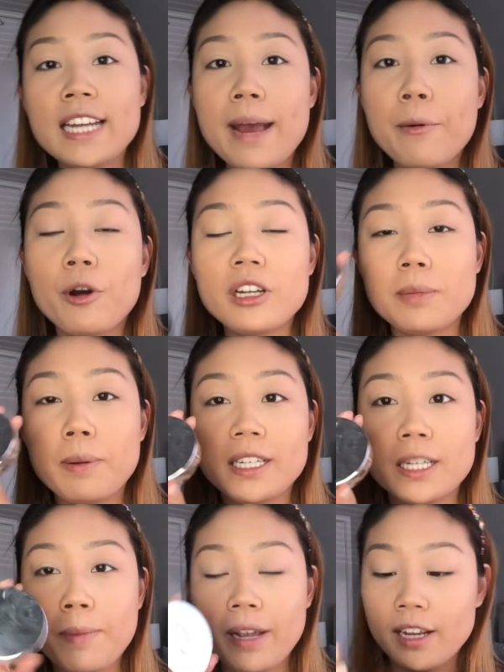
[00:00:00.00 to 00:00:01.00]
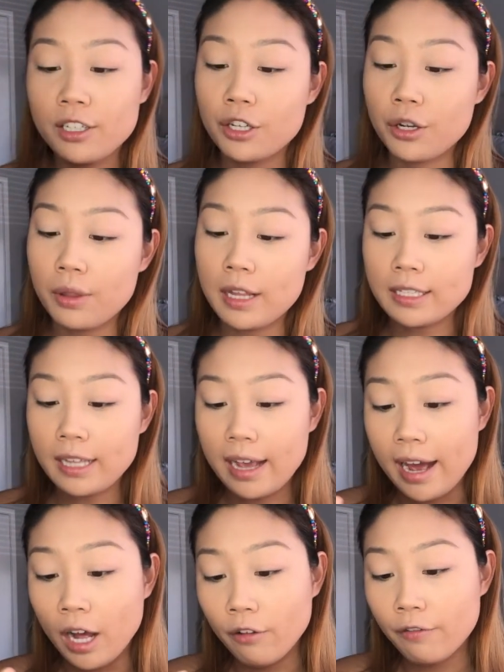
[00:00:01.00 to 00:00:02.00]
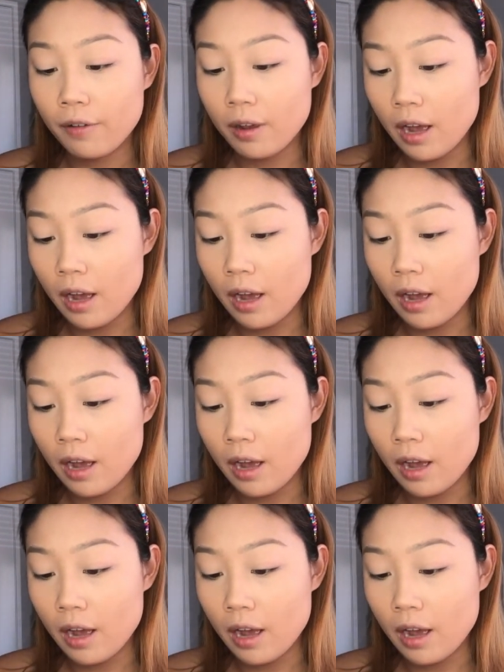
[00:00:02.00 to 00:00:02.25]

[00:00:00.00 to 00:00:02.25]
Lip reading: today, I'm going to be dipping into this e.l.f.